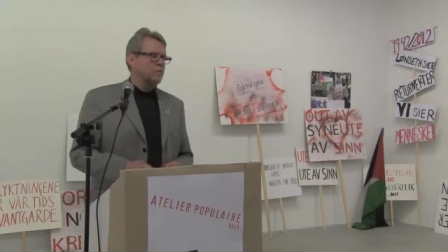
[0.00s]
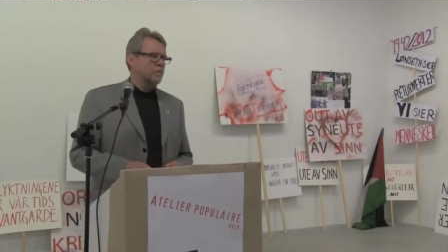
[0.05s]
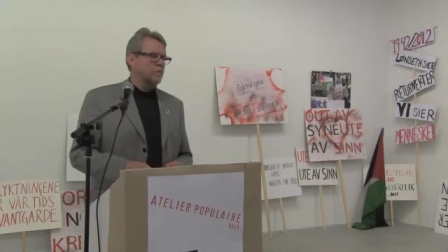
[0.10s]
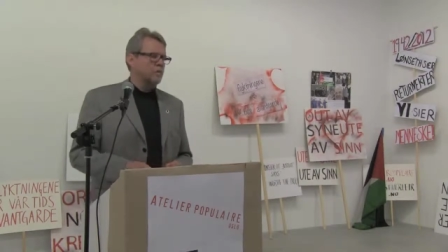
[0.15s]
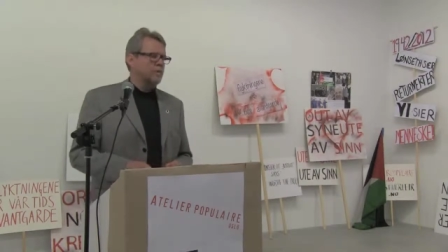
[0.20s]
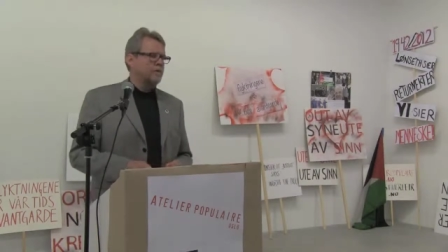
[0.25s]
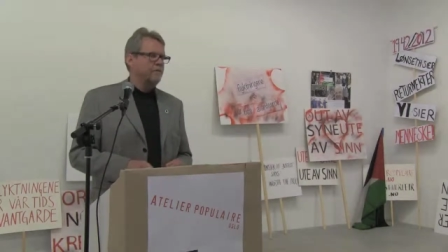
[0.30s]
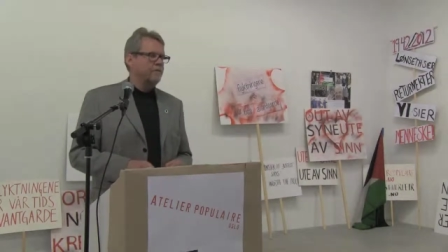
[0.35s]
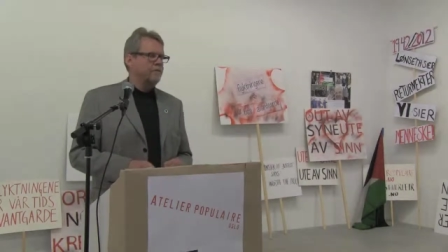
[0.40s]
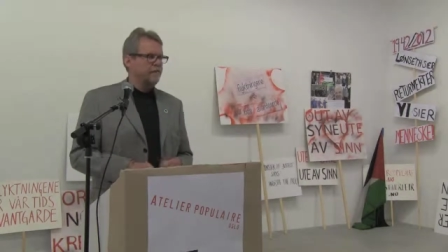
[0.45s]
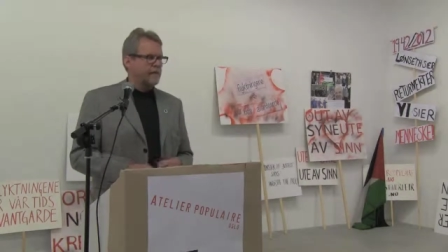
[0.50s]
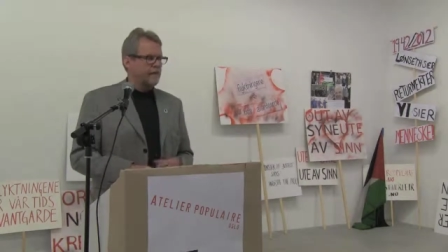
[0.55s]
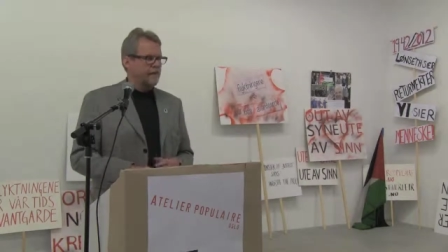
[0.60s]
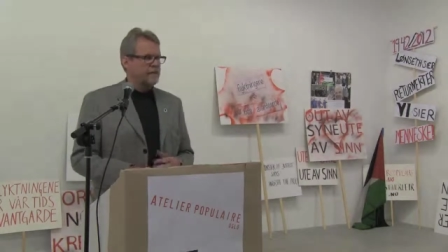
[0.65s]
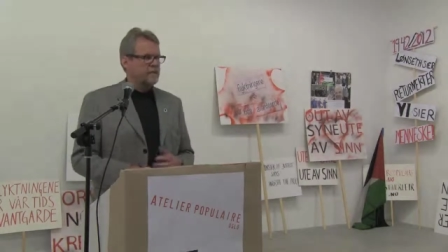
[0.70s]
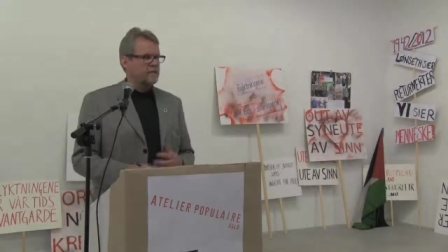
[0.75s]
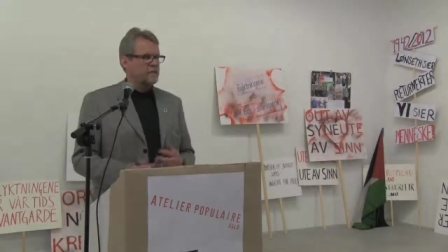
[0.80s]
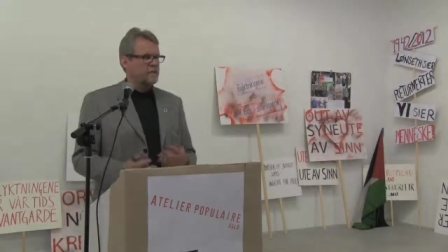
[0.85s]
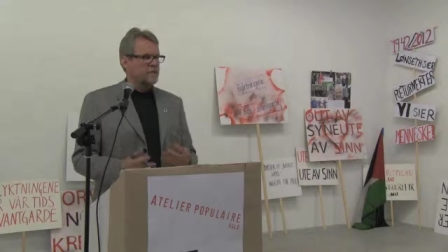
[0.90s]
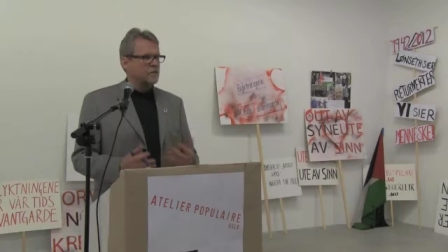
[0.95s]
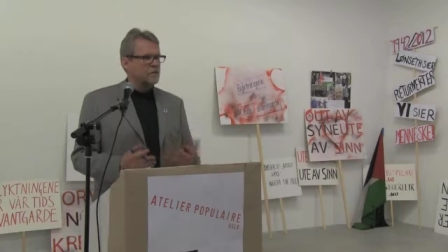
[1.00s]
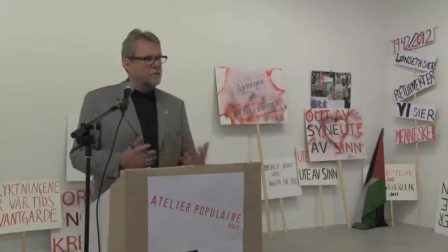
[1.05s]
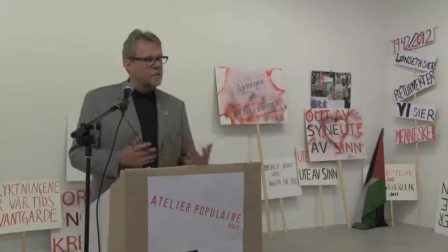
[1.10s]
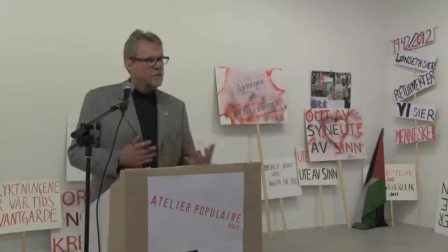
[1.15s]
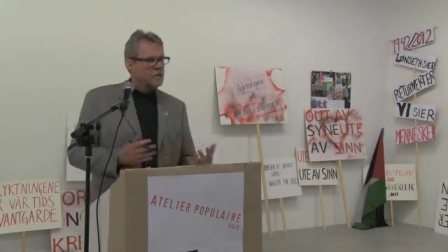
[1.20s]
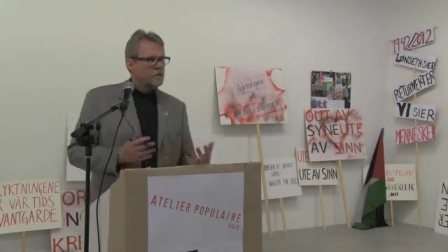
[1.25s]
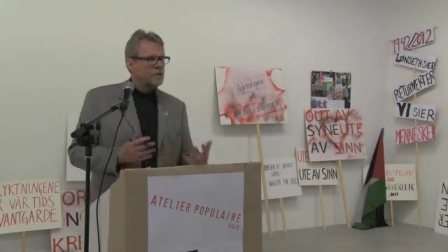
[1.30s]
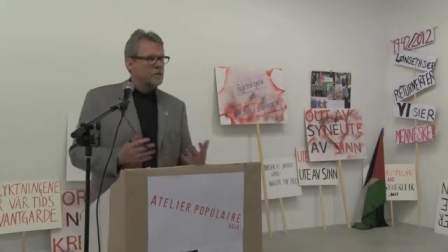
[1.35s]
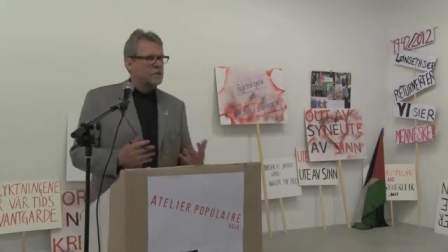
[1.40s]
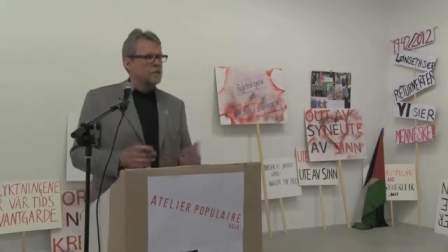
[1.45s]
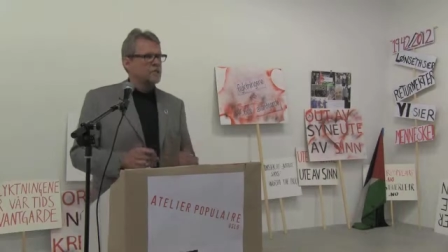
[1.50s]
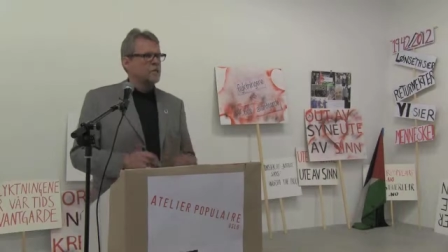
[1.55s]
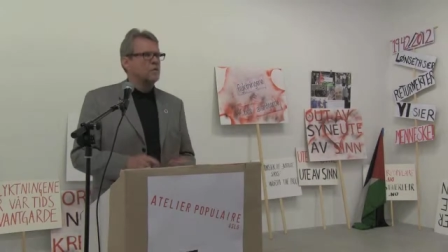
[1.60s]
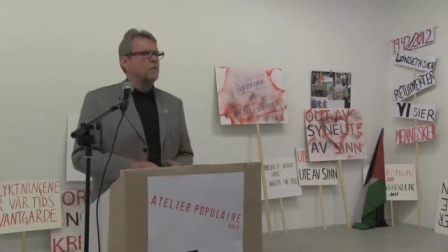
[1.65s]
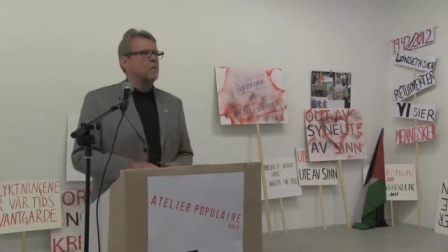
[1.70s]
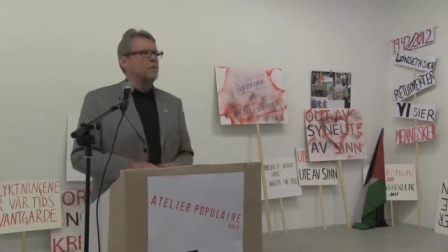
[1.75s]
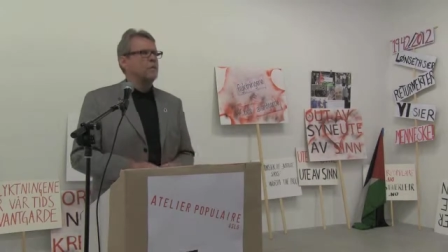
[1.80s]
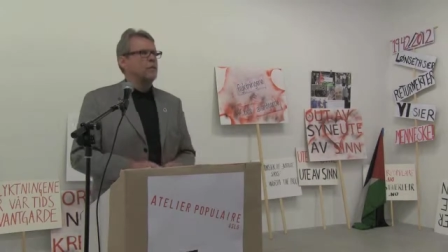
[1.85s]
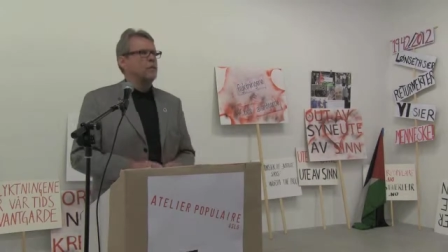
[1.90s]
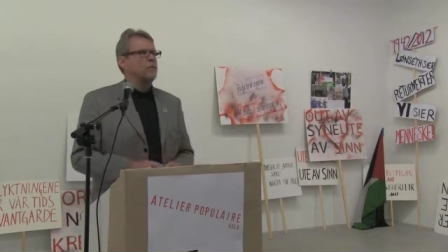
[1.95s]
many facts and so
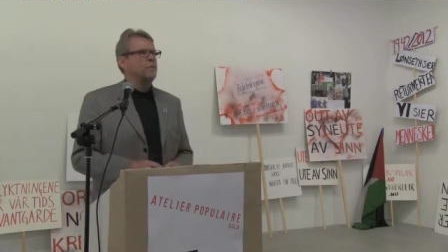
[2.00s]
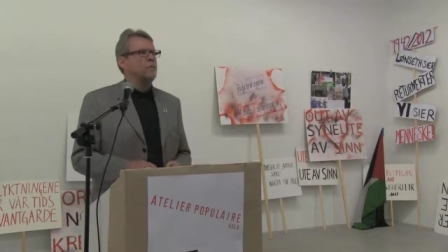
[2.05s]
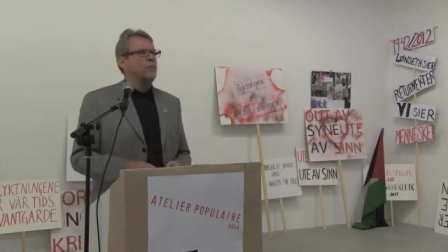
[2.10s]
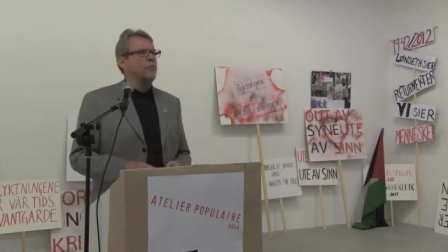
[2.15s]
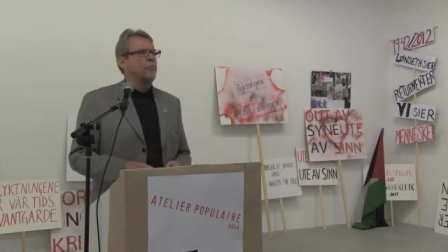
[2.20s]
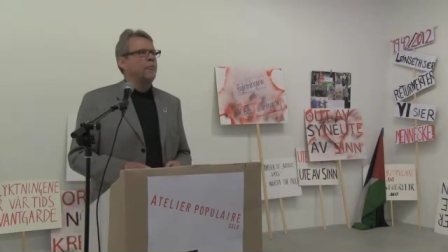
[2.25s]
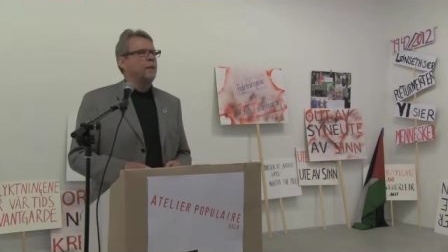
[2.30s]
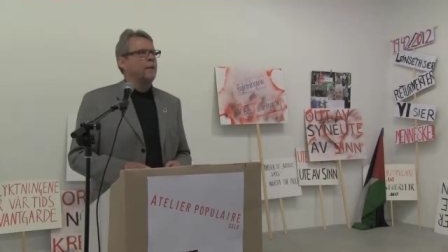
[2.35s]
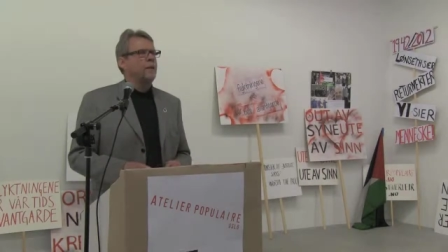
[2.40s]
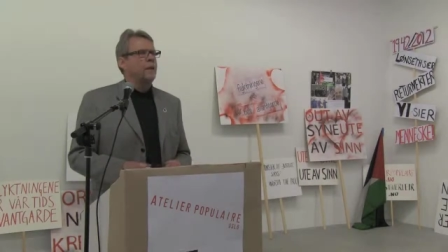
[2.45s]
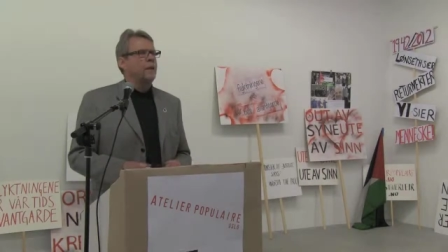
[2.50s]
many